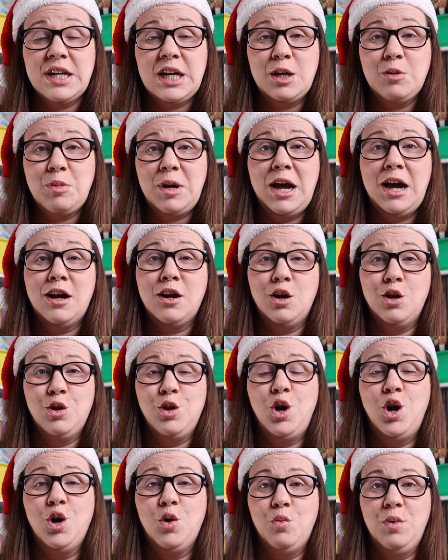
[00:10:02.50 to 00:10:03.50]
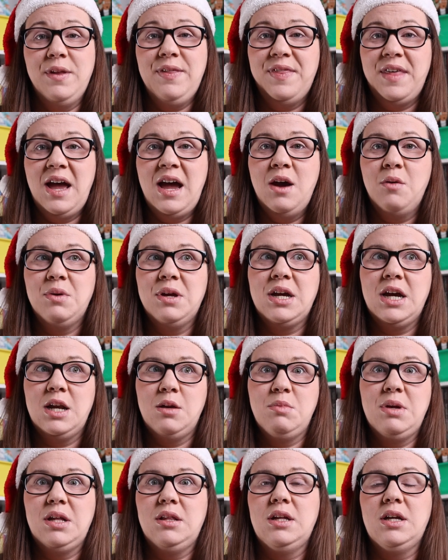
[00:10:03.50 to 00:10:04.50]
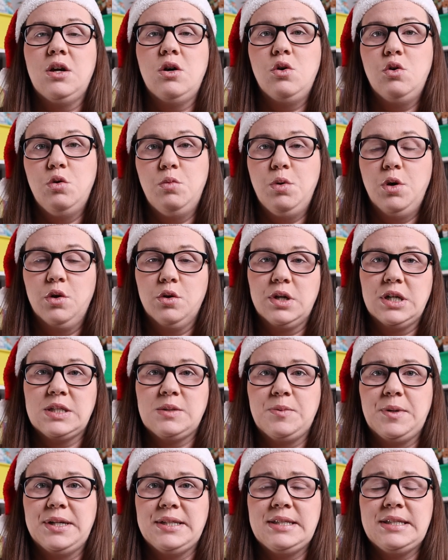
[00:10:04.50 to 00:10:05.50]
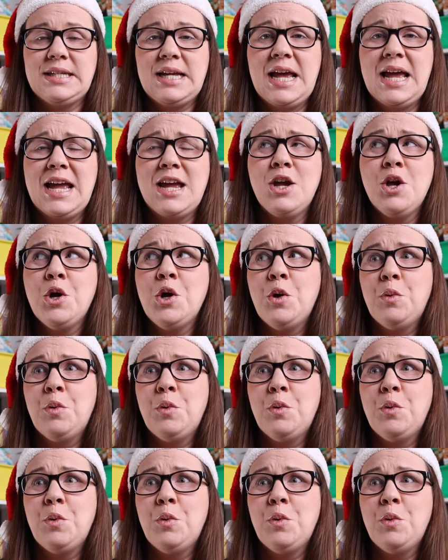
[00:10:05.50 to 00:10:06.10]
night pack along with that. We kind of make like a whole Polar Express day.